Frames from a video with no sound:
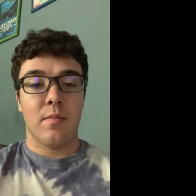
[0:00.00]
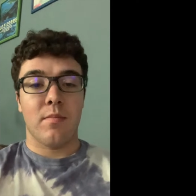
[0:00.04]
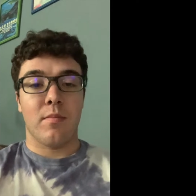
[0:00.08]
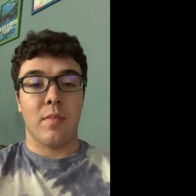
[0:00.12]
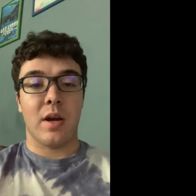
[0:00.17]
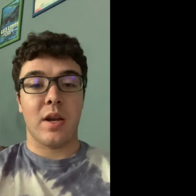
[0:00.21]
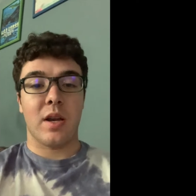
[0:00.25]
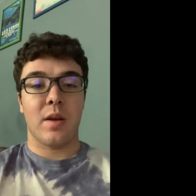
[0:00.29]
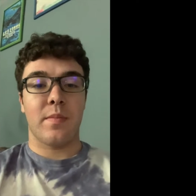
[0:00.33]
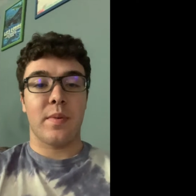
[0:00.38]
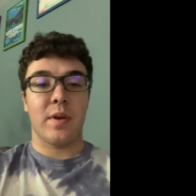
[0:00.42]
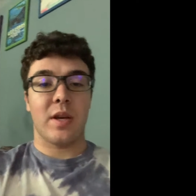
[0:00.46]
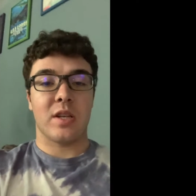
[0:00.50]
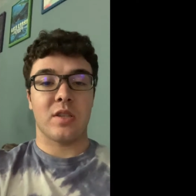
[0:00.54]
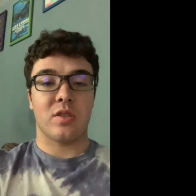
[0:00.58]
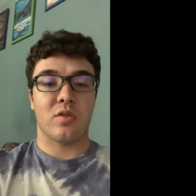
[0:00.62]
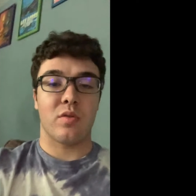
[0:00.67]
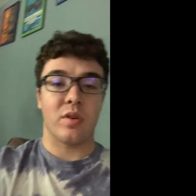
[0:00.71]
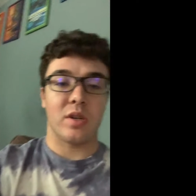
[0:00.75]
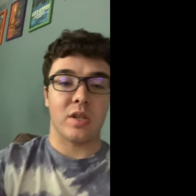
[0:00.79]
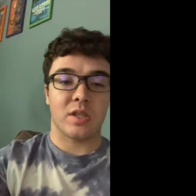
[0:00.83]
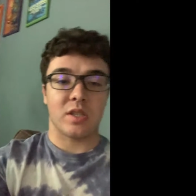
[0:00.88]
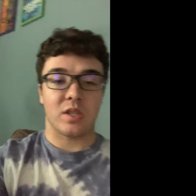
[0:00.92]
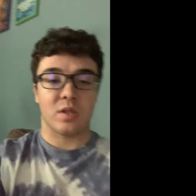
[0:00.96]
Might not be as
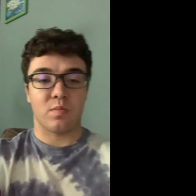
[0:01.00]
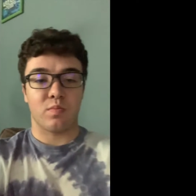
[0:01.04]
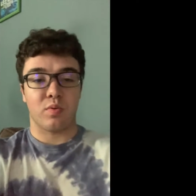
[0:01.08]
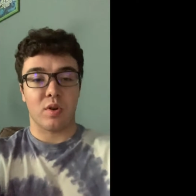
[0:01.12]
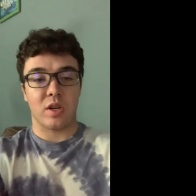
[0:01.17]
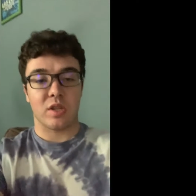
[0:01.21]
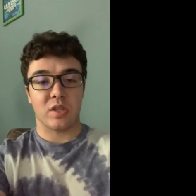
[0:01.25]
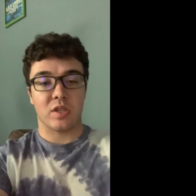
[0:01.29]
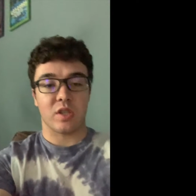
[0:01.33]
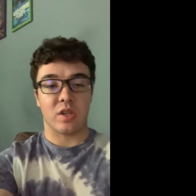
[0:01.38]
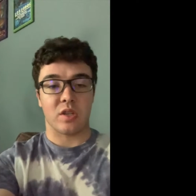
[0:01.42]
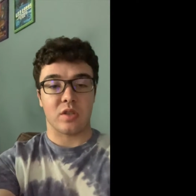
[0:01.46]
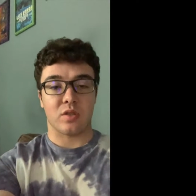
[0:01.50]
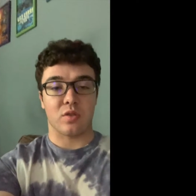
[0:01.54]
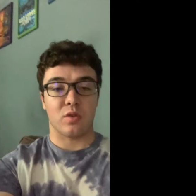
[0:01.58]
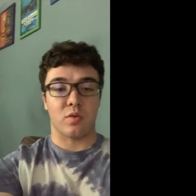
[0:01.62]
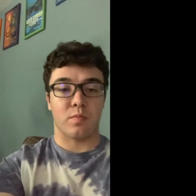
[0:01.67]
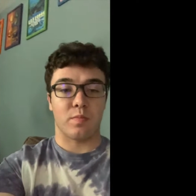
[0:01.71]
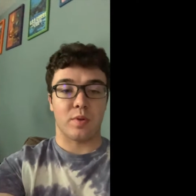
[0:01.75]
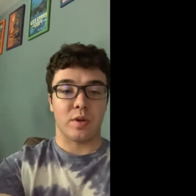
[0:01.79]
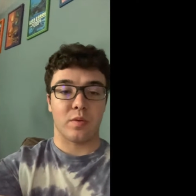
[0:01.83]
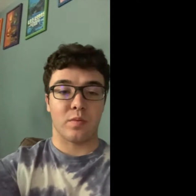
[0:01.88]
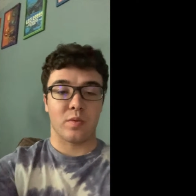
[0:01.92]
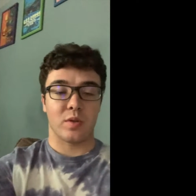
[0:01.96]
good as its
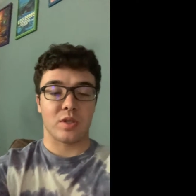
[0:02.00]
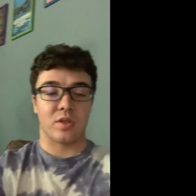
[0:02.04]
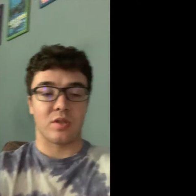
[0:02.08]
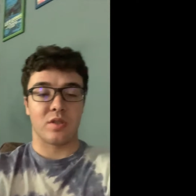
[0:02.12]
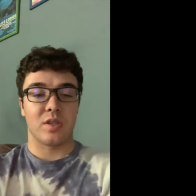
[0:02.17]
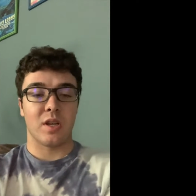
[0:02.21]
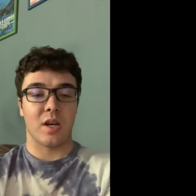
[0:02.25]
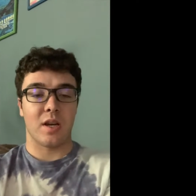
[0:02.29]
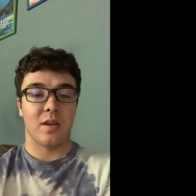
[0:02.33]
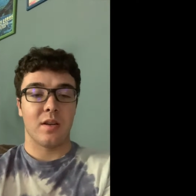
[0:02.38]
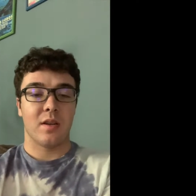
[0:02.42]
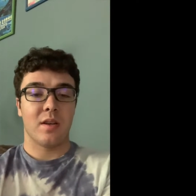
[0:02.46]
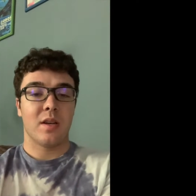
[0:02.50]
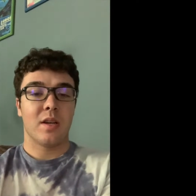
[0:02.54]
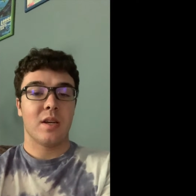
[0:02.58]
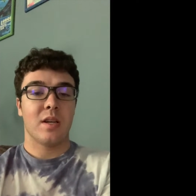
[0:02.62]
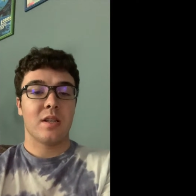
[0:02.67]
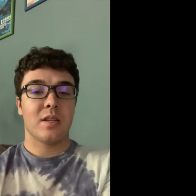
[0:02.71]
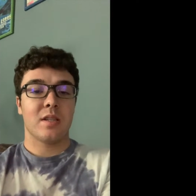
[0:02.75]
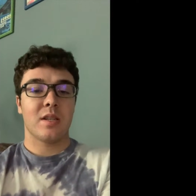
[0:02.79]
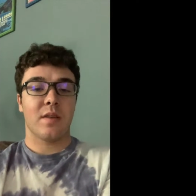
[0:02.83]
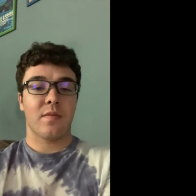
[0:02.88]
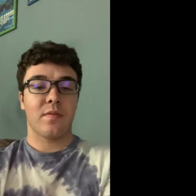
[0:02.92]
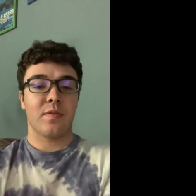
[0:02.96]
predecessor, but it was
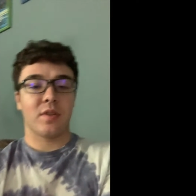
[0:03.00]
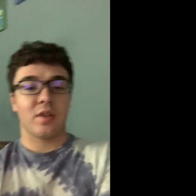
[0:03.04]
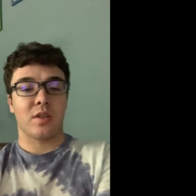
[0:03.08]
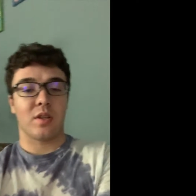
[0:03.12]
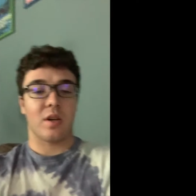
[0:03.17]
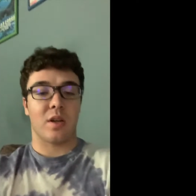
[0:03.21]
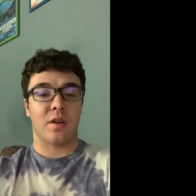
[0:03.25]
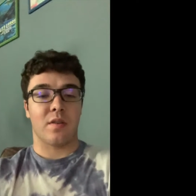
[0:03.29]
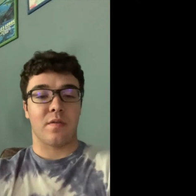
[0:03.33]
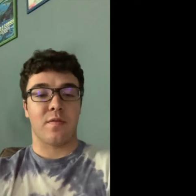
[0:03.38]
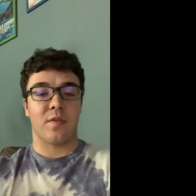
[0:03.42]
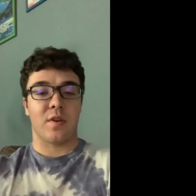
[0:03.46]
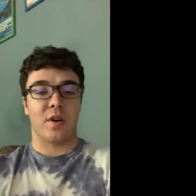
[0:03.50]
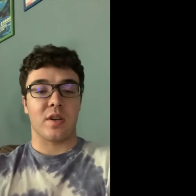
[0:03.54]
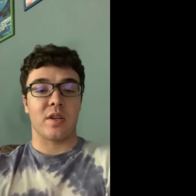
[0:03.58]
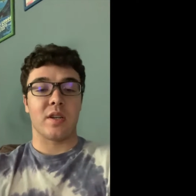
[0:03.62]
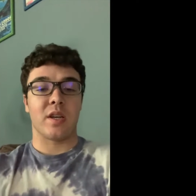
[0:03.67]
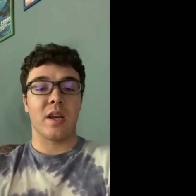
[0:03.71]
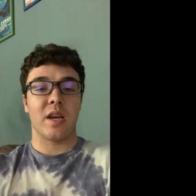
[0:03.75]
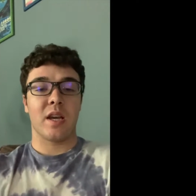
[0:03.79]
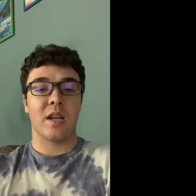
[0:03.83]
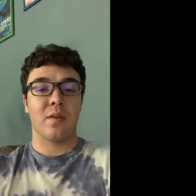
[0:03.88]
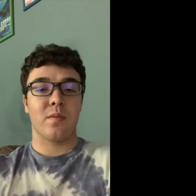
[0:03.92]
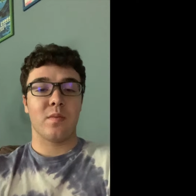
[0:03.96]
definitely a lot of fun,
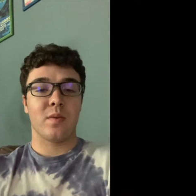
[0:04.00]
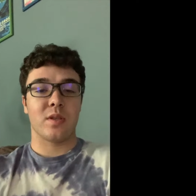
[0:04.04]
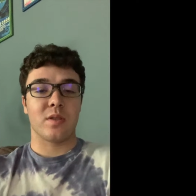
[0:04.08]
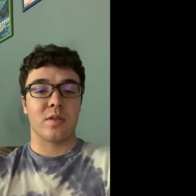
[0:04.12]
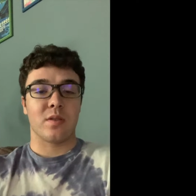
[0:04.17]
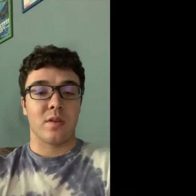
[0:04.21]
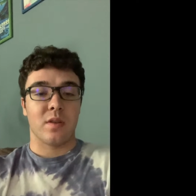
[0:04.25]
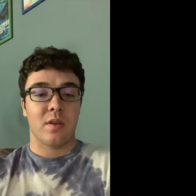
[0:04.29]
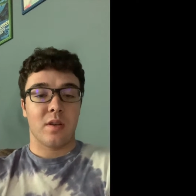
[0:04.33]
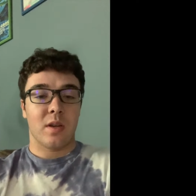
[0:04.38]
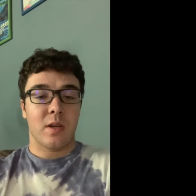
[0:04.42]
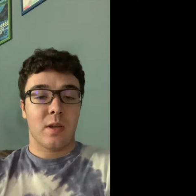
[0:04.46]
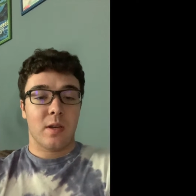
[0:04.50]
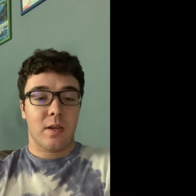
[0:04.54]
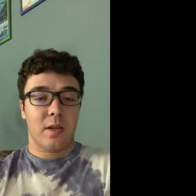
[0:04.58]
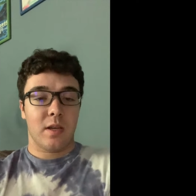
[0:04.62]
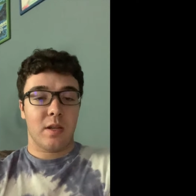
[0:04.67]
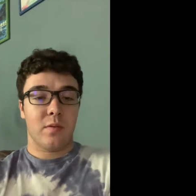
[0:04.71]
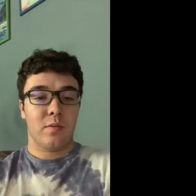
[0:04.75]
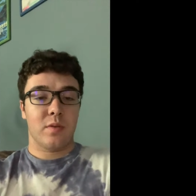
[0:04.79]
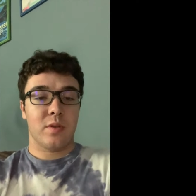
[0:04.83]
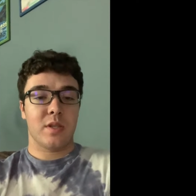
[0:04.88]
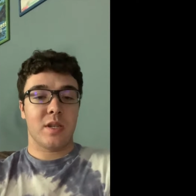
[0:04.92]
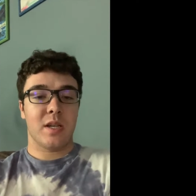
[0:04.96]
and it
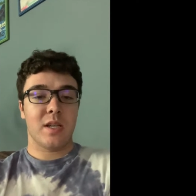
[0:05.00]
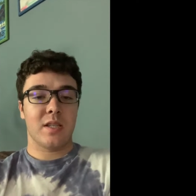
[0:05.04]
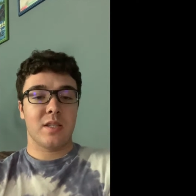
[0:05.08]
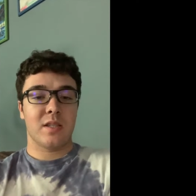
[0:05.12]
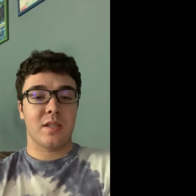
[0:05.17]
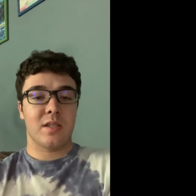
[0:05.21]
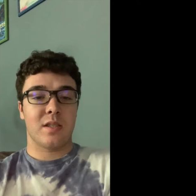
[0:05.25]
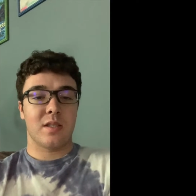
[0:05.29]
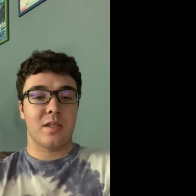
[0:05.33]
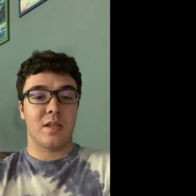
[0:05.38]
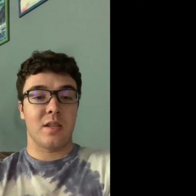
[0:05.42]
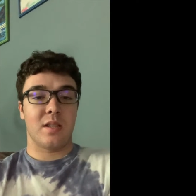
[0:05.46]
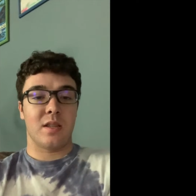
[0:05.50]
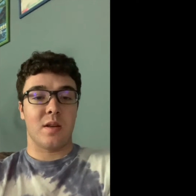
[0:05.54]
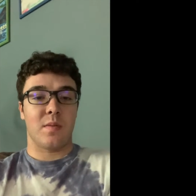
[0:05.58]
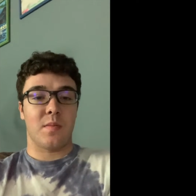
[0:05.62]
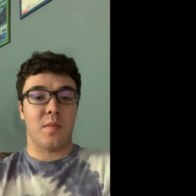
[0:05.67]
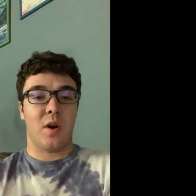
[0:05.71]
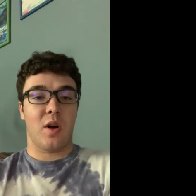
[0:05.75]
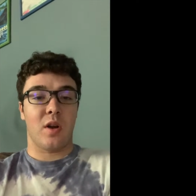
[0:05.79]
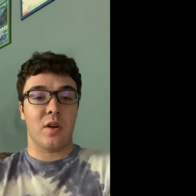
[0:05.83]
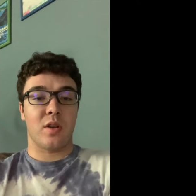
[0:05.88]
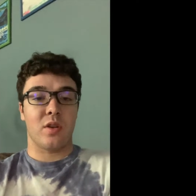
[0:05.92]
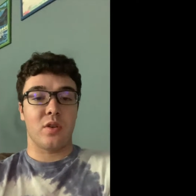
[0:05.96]
was nice to see
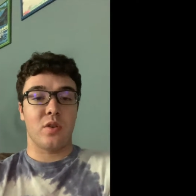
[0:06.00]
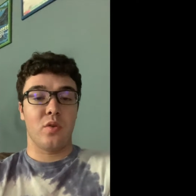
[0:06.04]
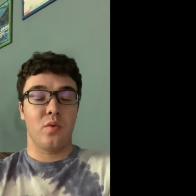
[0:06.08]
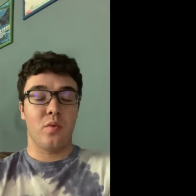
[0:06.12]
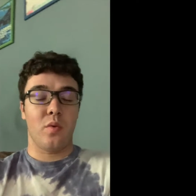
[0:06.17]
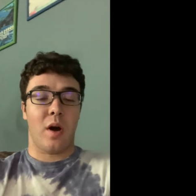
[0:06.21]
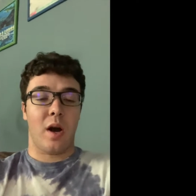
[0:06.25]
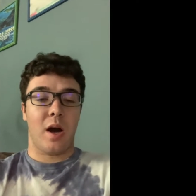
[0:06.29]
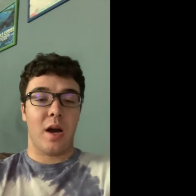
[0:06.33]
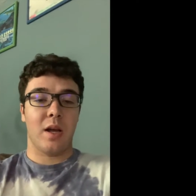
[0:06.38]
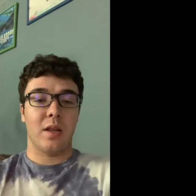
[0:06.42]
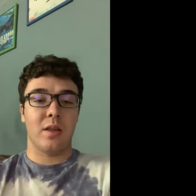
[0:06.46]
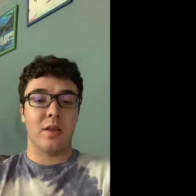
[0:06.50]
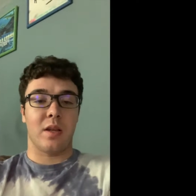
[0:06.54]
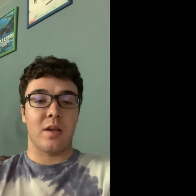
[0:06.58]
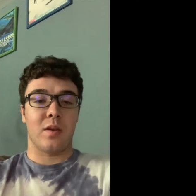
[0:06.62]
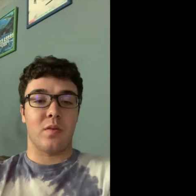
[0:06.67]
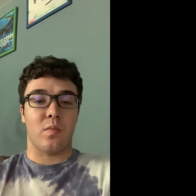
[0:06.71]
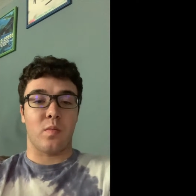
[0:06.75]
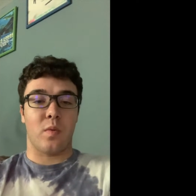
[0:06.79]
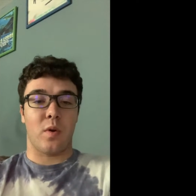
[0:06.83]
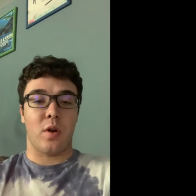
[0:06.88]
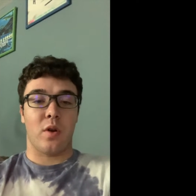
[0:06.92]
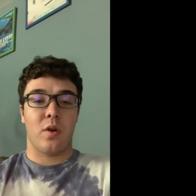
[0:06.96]
them on a new
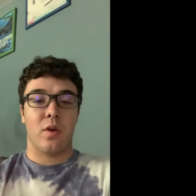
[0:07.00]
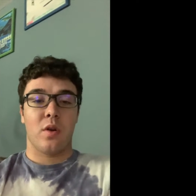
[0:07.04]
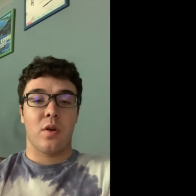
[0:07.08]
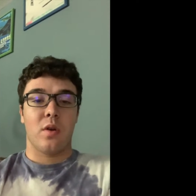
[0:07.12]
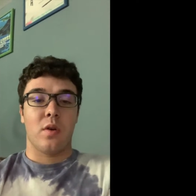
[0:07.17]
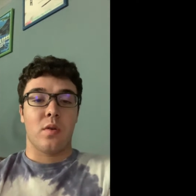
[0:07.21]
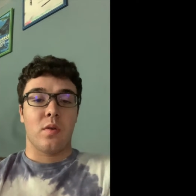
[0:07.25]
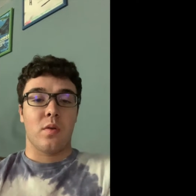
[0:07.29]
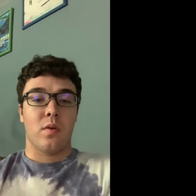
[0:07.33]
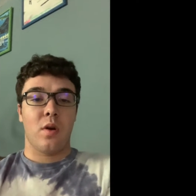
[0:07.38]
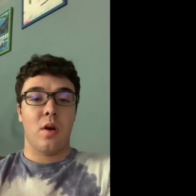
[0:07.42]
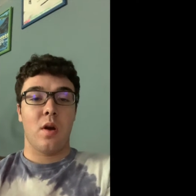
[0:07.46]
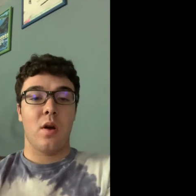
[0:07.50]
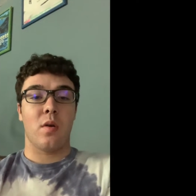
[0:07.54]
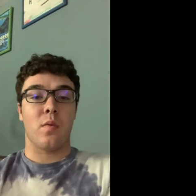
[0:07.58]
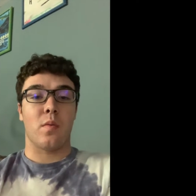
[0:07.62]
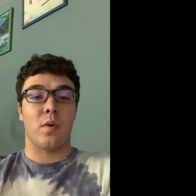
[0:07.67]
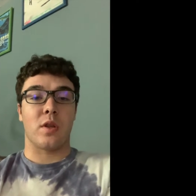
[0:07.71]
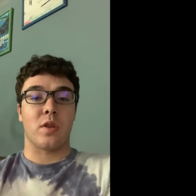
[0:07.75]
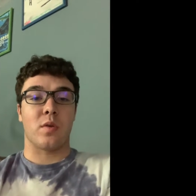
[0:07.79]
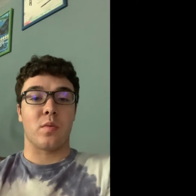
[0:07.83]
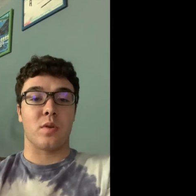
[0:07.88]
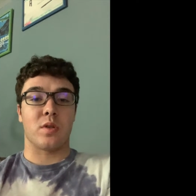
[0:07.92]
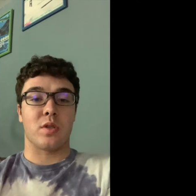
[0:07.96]
island
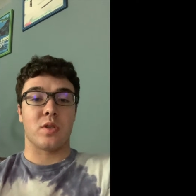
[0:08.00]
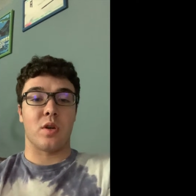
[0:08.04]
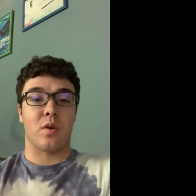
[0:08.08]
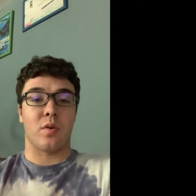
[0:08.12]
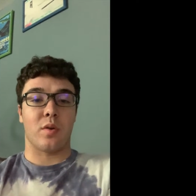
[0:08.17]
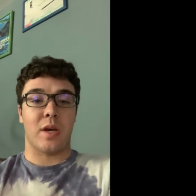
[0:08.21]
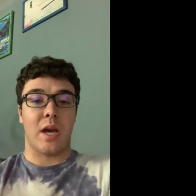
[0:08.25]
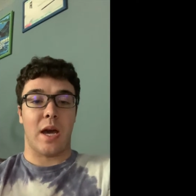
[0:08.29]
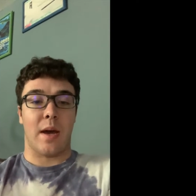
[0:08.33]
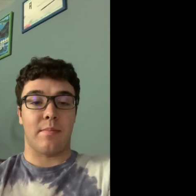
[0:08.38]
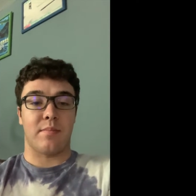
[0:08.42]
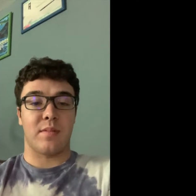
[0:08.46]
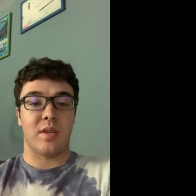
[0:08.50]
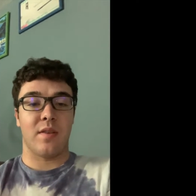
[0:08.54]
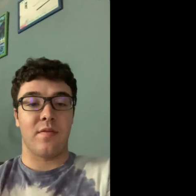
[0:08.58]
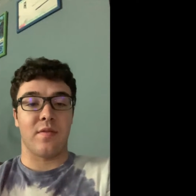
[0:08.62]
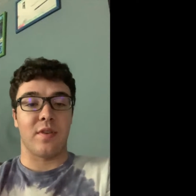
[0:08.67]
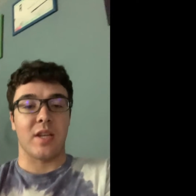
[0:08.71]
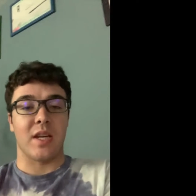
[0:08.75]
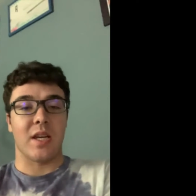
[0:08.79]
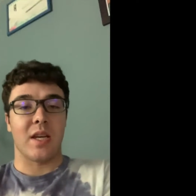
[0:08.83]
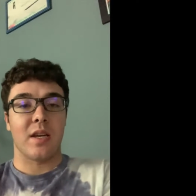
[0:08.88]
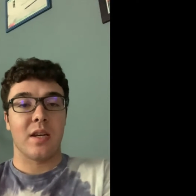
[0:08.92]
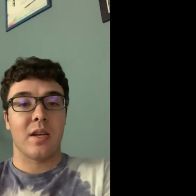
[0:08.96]
where there was no
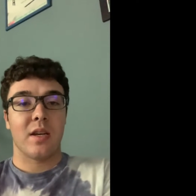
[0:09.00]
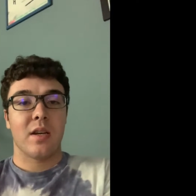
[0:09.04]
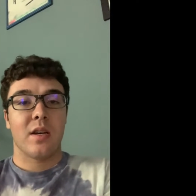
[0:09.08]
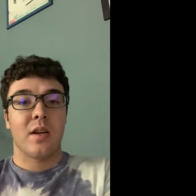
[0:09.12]
captivity.